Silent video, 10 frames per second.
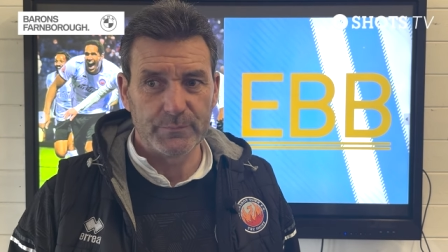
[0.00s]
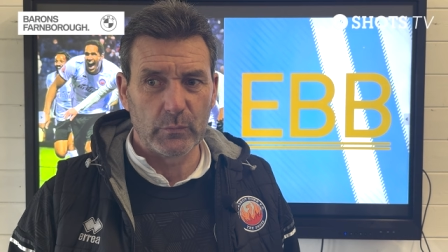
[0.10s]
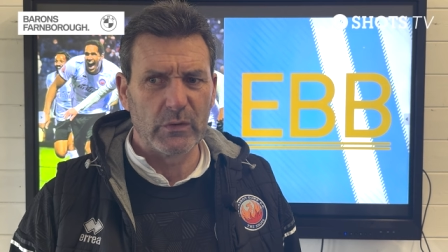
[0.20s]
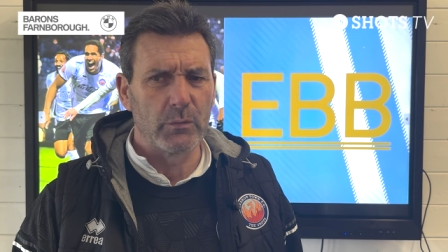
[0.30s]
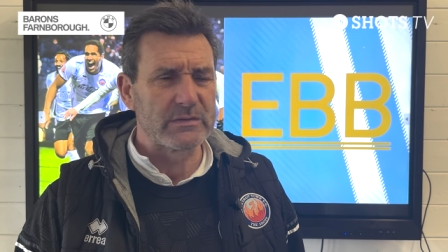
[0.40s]

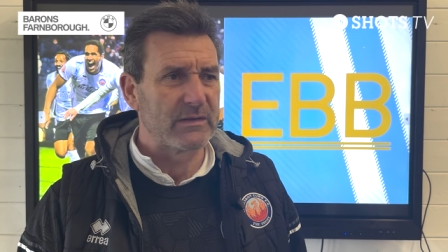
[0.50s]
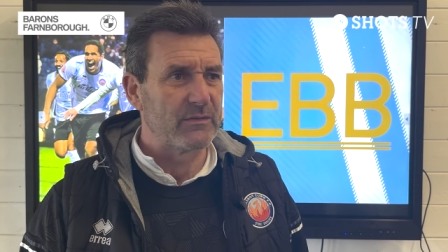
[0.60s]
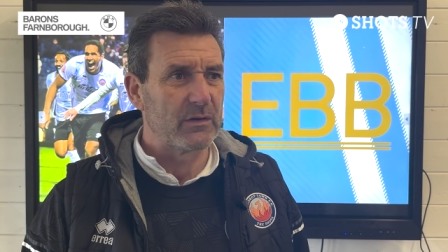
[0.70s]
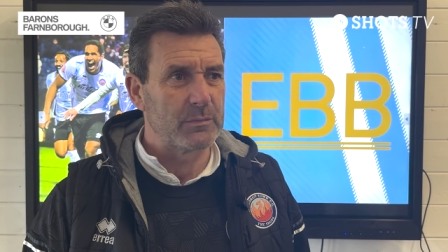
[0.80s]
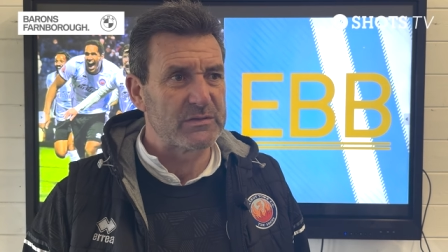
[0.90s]
We always give
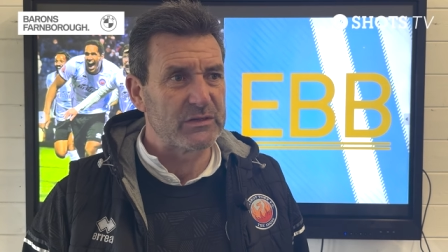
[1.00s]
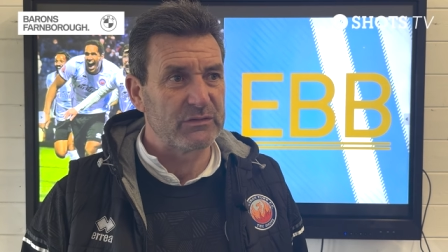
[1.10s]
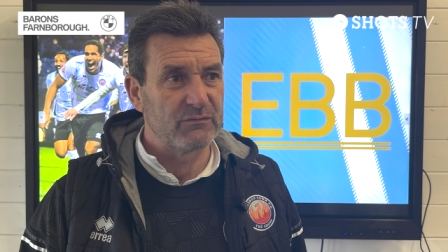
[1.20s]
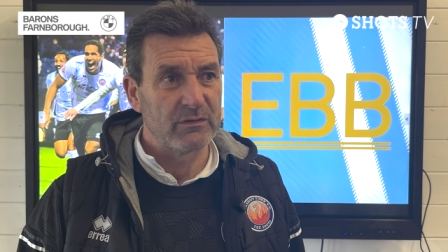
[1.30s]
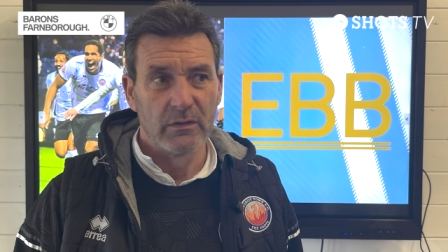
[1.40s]
the
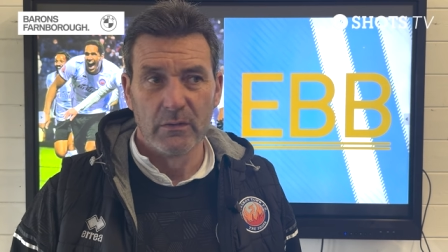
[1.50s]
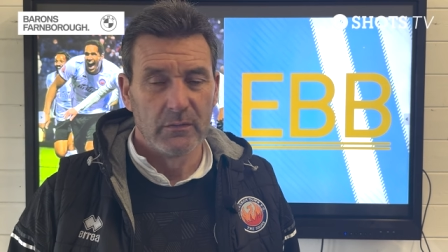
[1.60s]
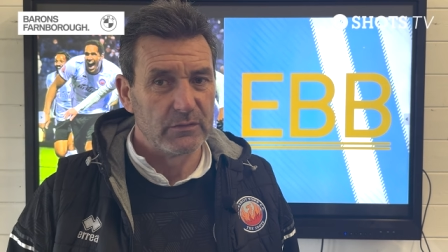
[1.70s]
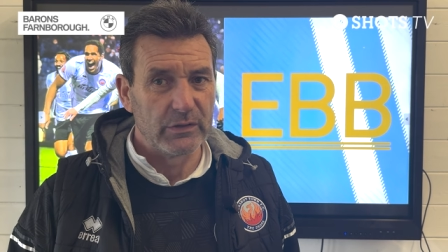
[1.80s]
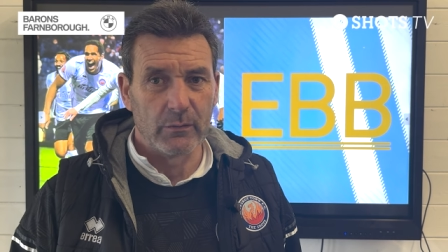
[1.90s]
opposition,
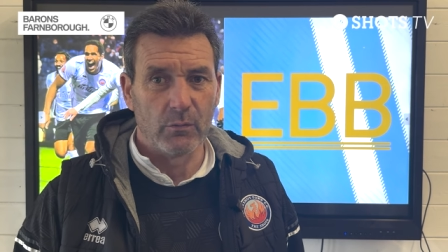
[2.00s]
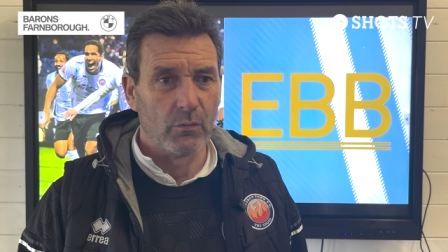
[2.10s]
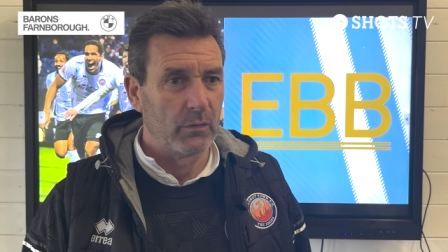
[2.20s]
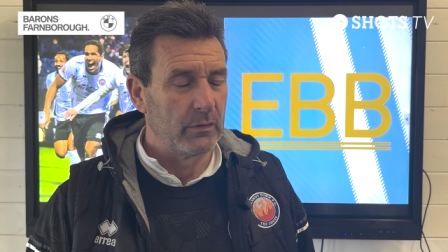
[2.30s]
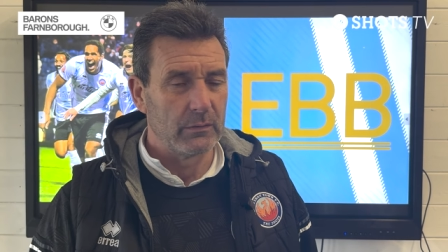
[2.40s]
you know,
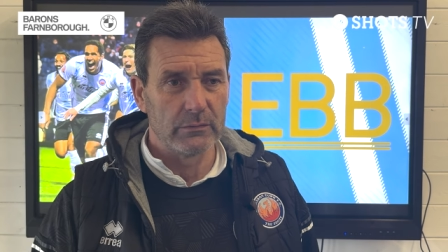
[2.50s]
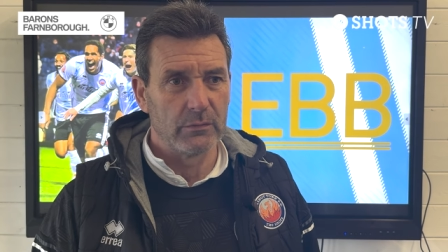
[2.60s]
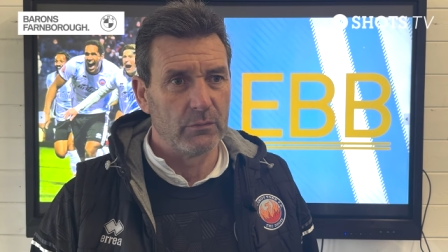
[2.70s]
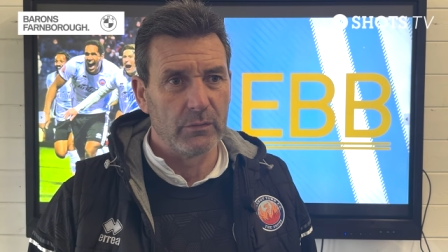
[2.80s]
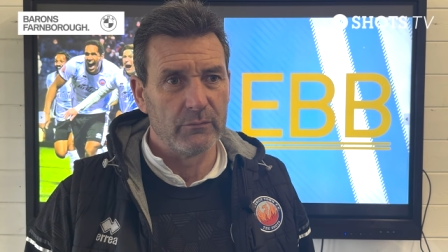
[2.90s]
all
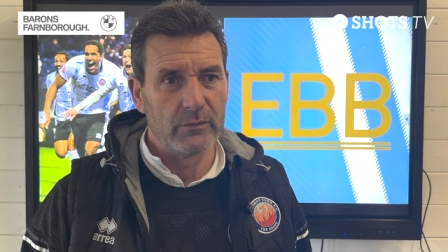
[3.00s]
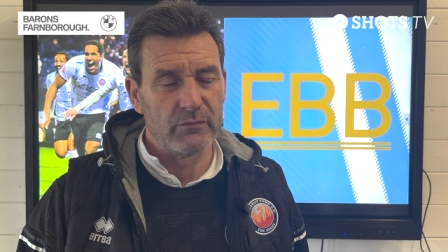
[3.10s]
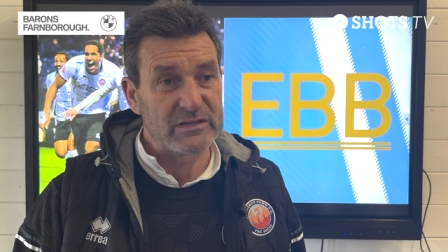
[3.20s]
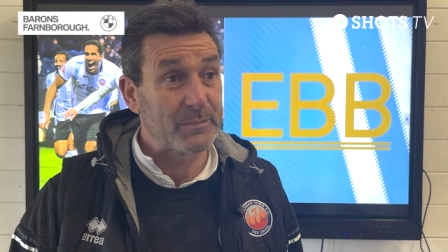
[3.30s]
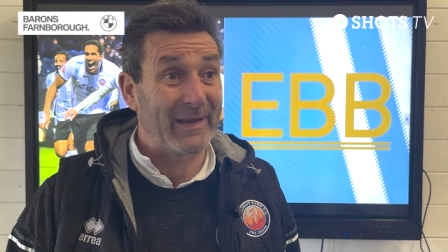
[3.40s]
the
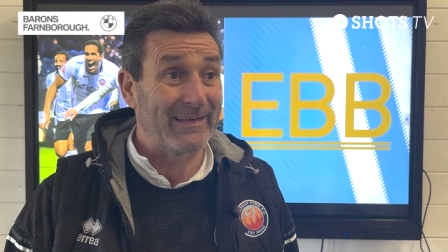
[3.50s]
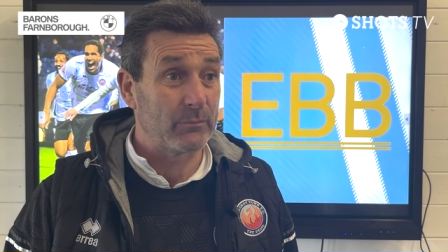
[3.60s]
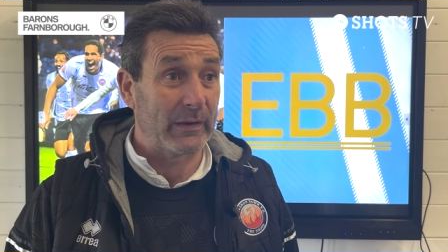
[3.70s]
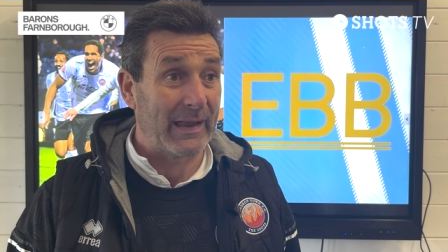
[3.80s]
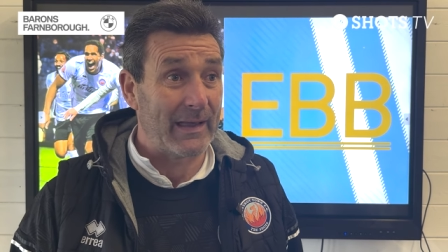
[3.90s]
respect
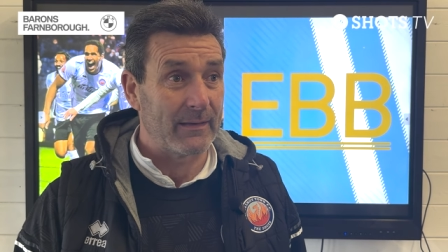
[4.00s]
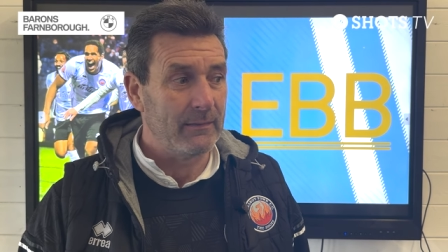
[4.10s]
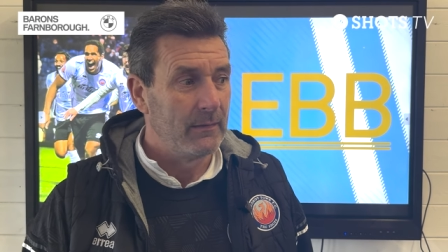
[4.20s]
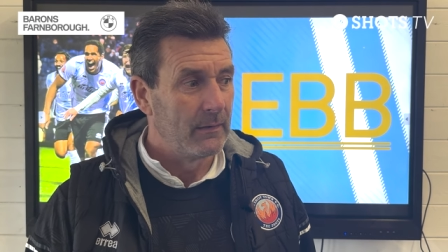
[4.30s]
we can,